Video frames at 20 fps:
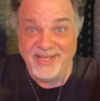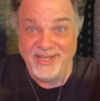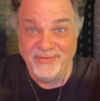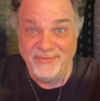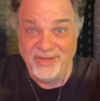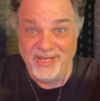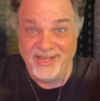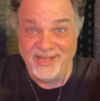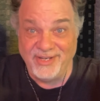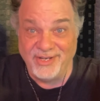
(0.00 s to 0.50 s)

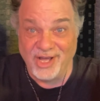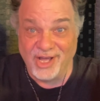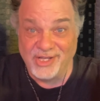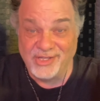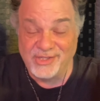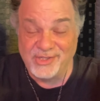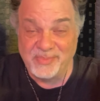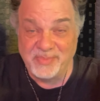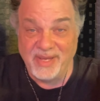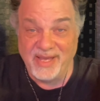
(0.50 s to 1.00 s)
V dot
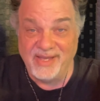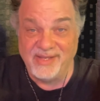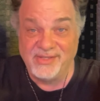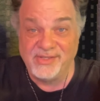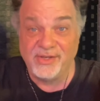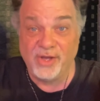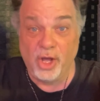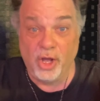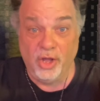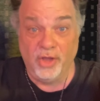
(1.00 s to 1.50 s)

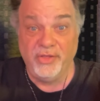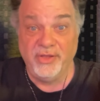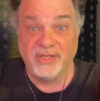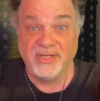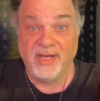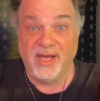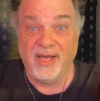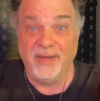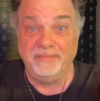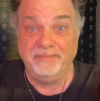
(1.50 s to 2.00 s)
space all the
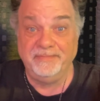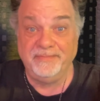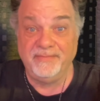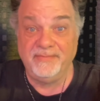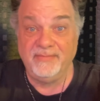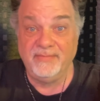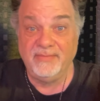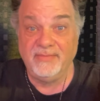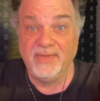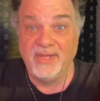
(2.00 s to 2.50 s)
time.
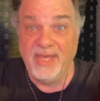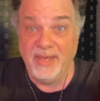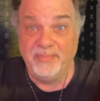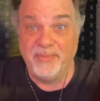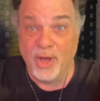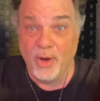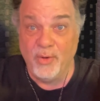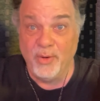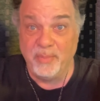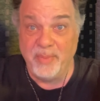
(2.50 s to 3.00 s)
Keep
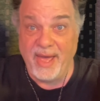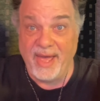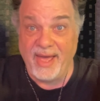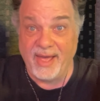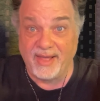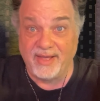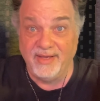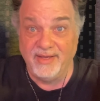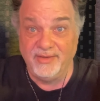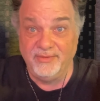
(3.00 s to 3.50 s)
going
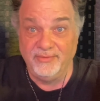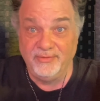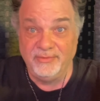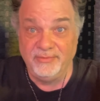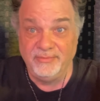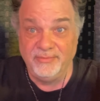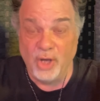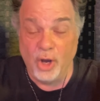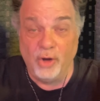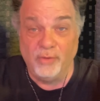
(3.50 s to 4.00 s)
back
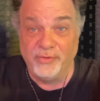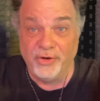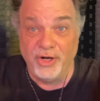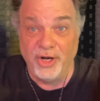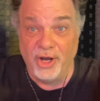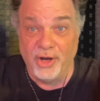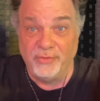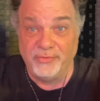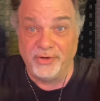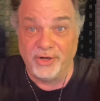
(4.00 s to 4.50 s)
over and
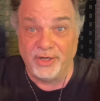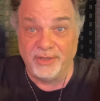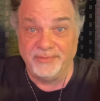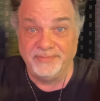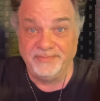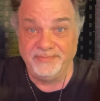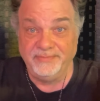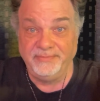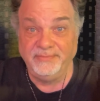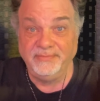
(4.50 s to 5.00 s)
over,
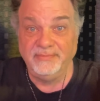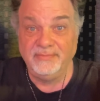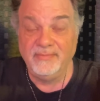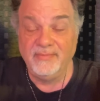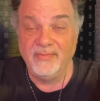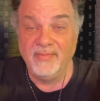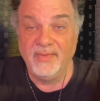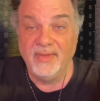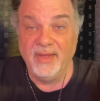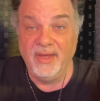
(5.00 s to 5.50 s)

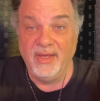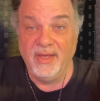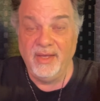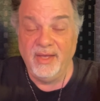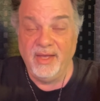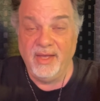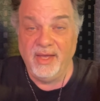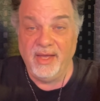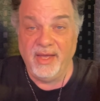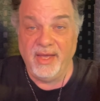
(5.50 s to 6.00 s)

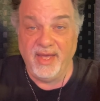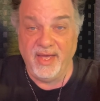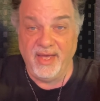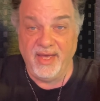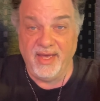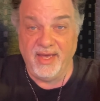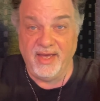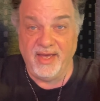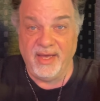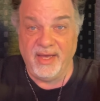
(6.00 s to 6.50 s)

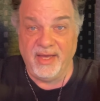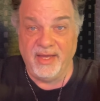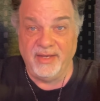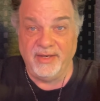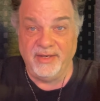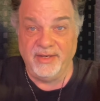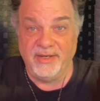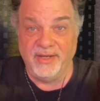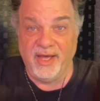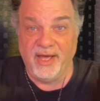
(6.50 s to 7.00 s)

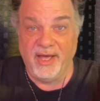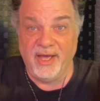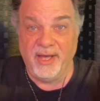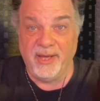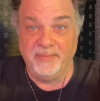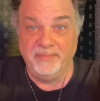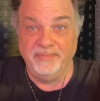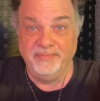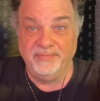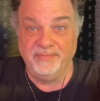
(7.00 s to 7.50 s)
and
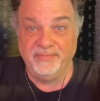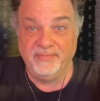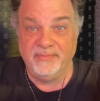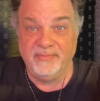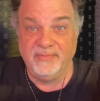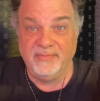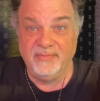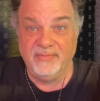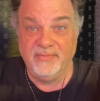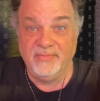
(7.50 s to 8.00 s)
um,
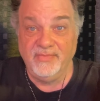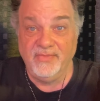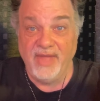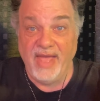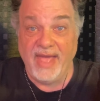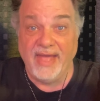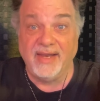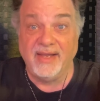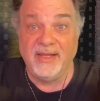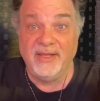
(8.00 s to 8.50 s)

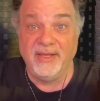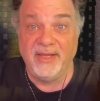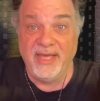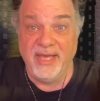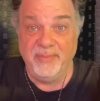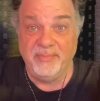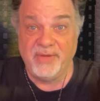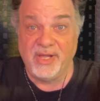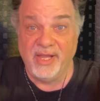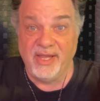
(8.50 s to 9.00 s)
and
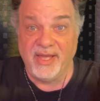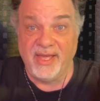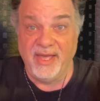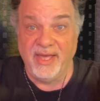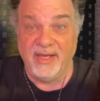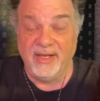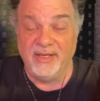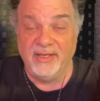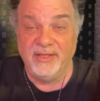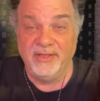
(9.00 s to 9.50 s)
keep
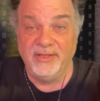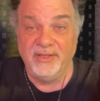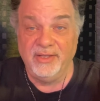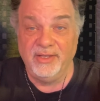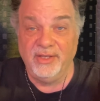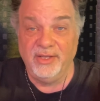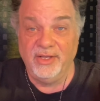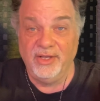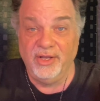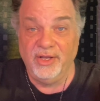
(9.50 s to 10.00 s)
clicking
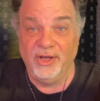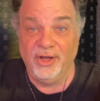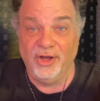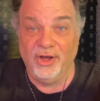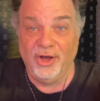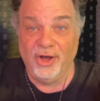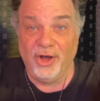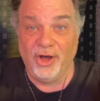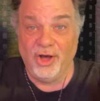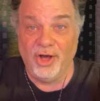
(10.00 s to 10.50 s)

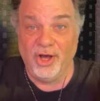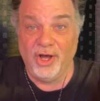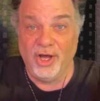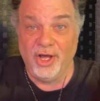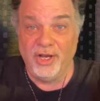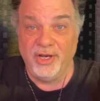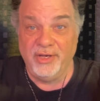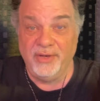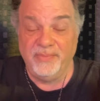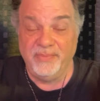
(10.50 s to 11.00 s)

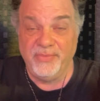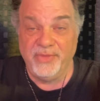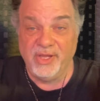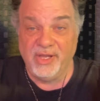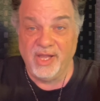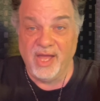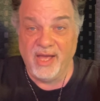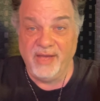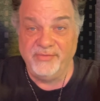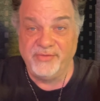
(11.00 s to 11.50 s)
on the
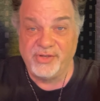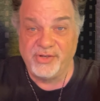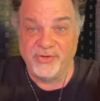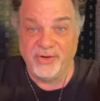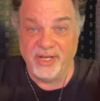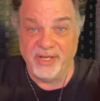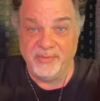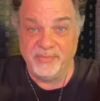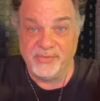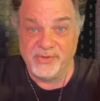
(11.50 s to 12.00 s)
live
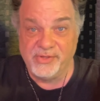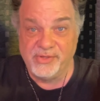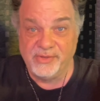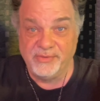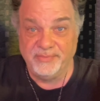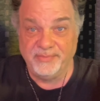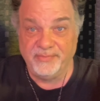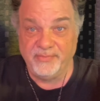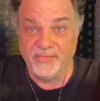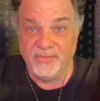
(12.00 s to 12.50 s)
streams
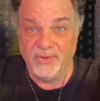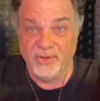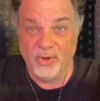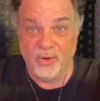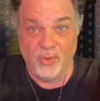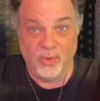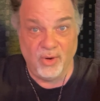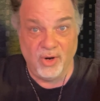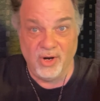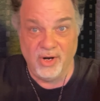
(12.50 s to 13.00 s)

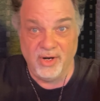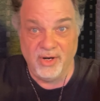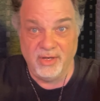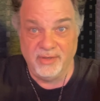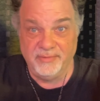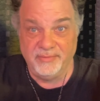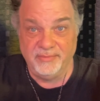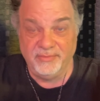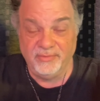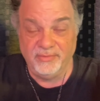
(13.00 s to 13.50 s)
or
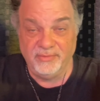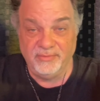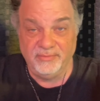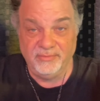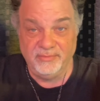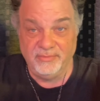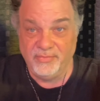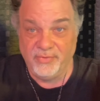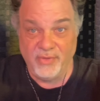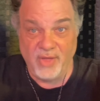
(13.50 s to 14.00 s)

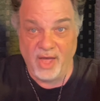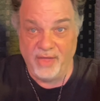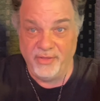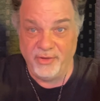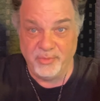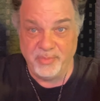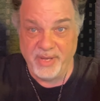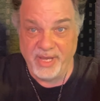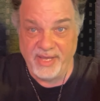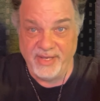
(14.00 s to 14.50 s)

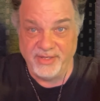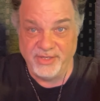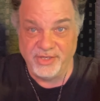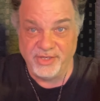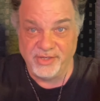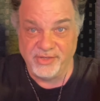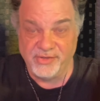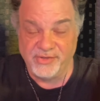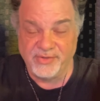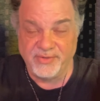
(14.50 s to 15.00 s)
other
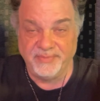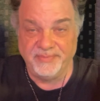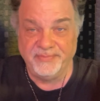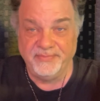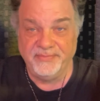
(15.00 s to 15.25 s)
pages,